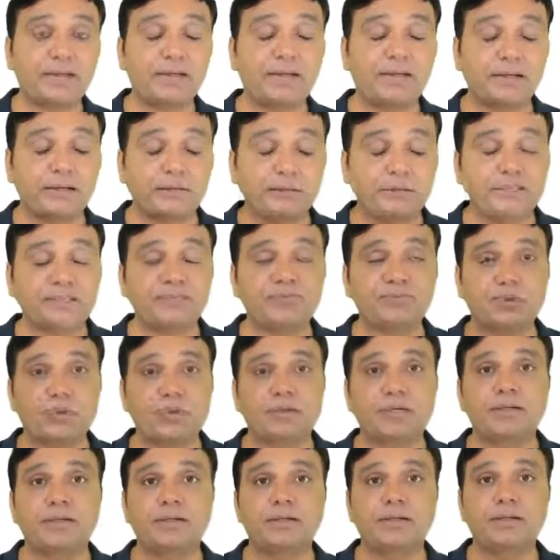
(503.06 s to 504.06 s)
now it's
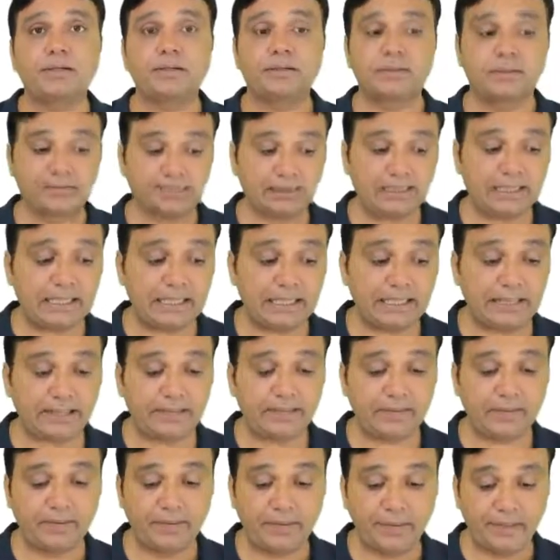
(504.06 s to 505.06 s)
what? 3
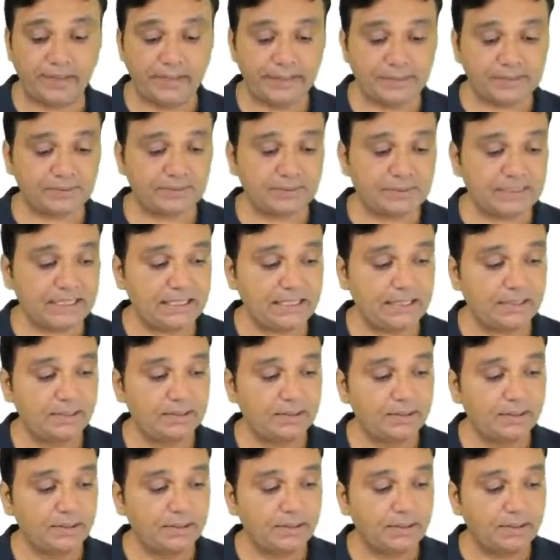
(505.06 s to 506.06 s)
lakh. So see,
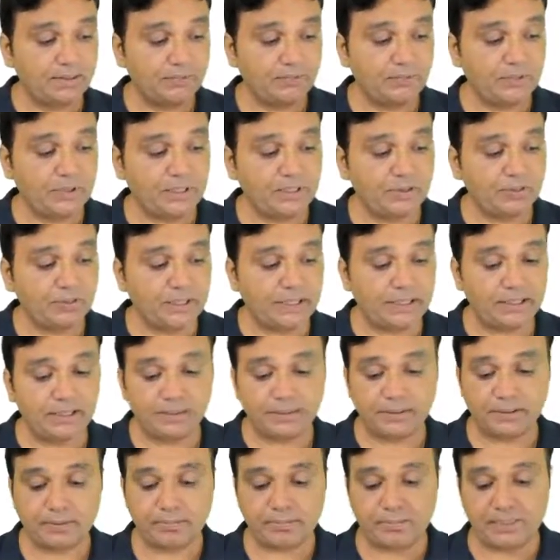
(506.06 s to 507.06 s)
we knew it,
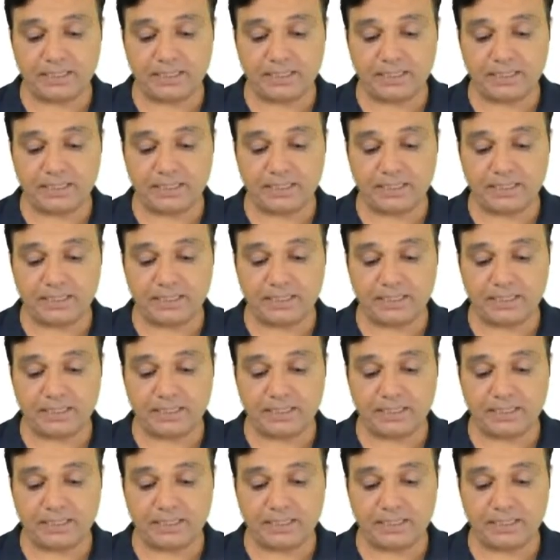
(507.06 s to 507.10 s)
B